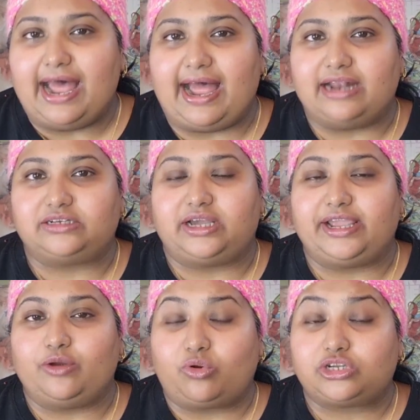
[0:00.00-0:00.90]
And
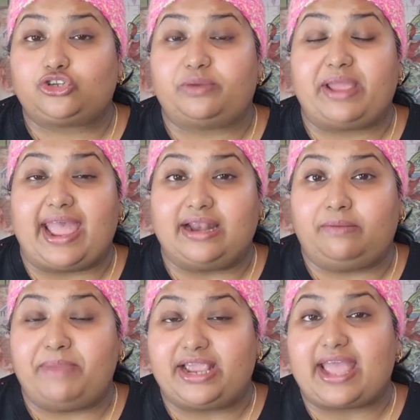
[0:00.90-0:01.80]
in order to
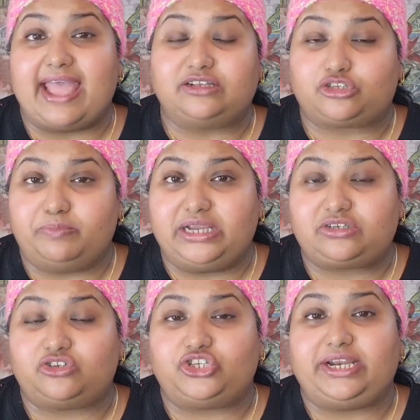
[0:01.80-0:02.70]
make ends
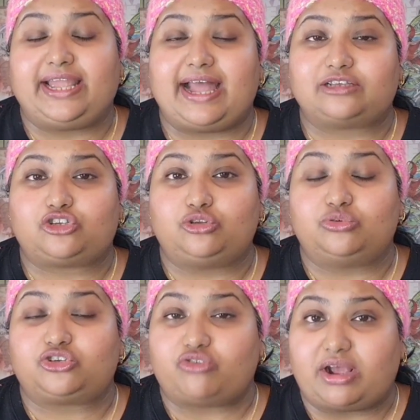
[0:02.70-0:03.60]
meet, Jilly has
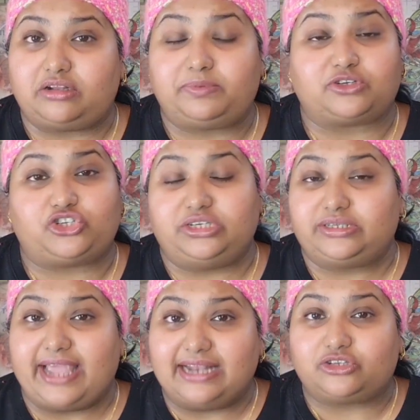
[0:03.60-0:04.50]
to struggle because
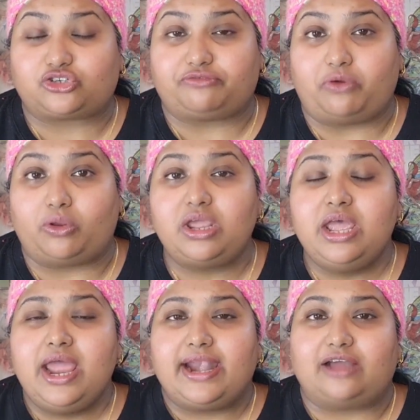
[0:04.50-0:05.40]
she's the eldest of all.
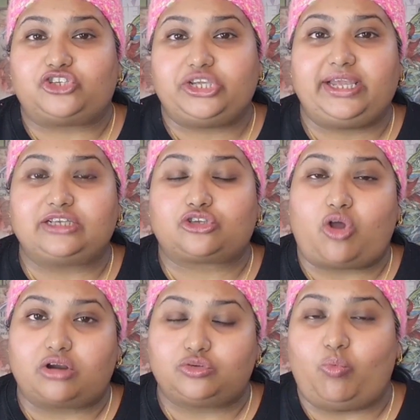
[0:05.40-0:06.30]
Now she is
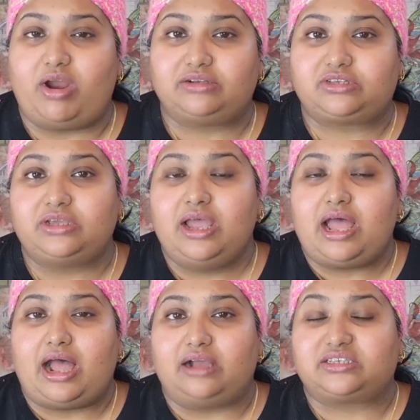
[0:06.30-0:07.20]
caught once
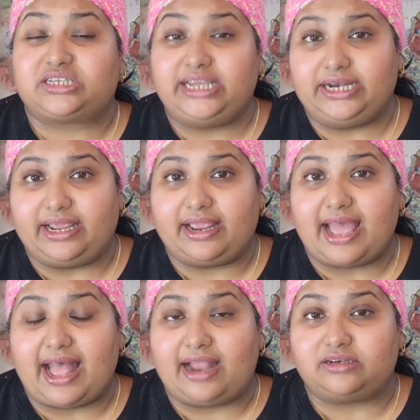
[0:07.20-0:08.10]
stealing,
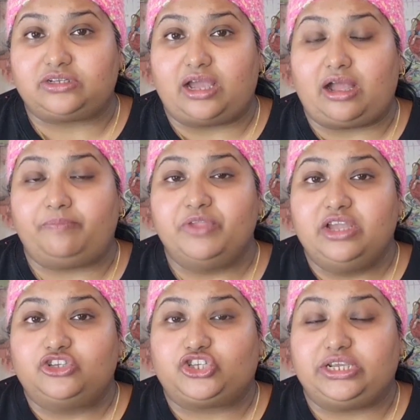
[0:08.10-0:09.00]
and
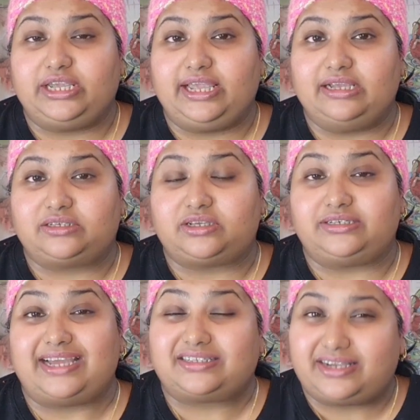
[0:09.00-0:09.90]
she is
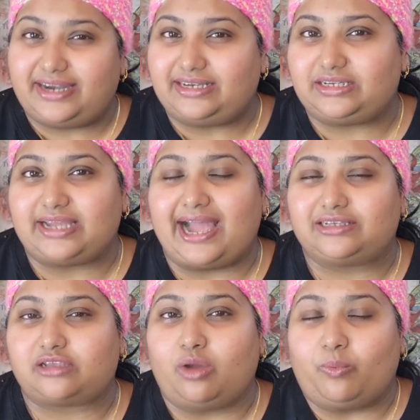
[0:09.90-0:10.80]
designated
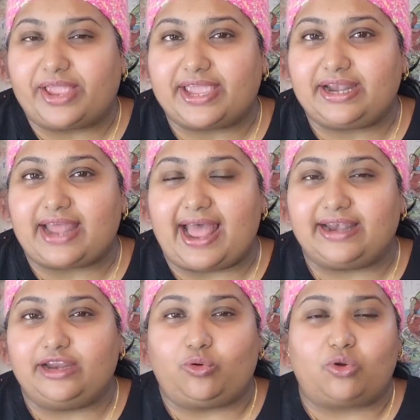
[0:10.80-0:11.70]
as wicked,
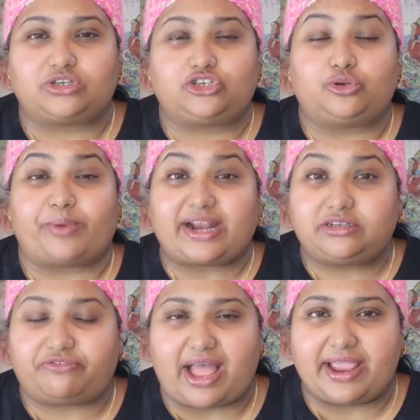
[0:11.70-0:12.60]
and in order to
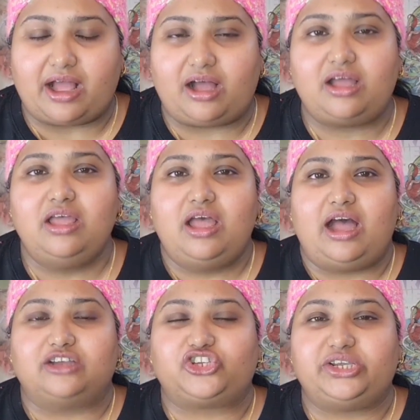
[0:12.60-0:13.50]
rectify her,
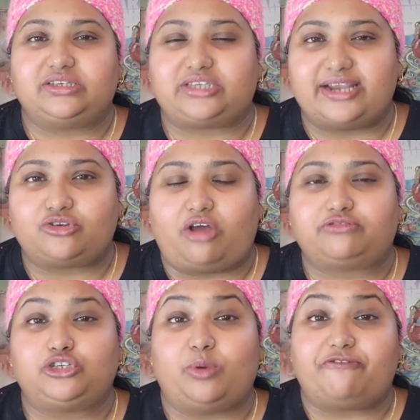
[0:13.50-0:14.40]
she is sent
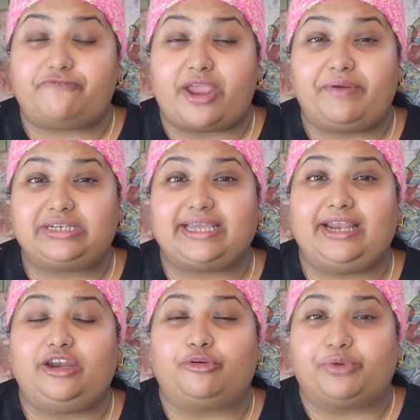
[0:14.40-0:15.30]
off to a fairy
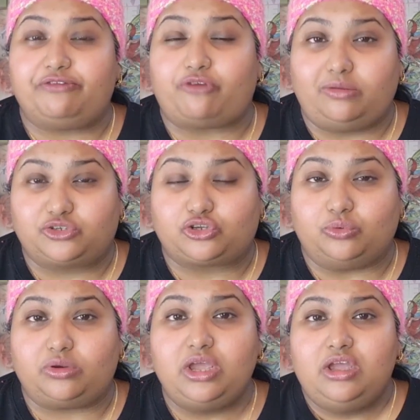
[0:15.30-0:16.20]
tale reform
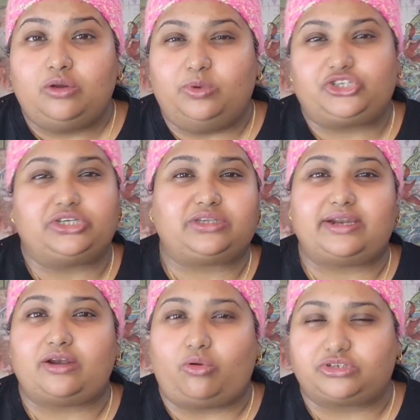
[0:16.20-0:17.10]
school, which is
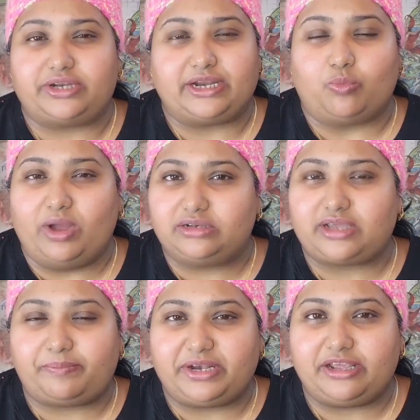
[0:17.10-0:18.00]
in an alternate
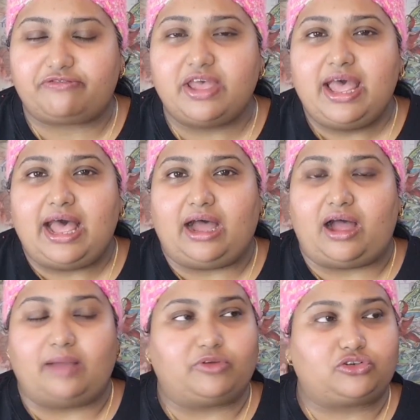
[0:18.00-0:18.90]
world, I believe.
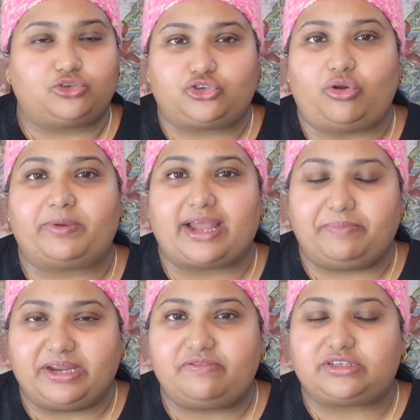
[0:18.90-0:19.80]
I'm not too sure, but
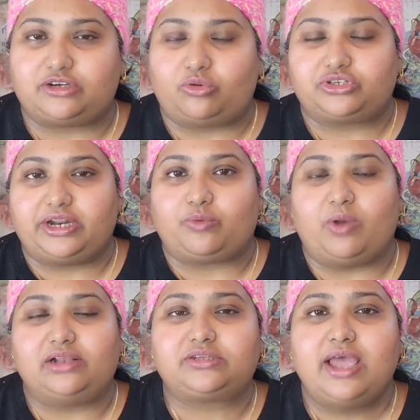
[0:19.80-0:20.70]
I believe it's an alternate
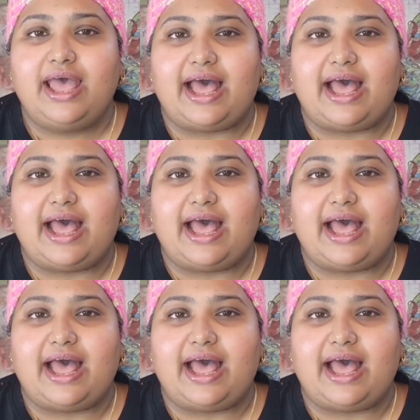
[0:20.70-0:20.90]
world.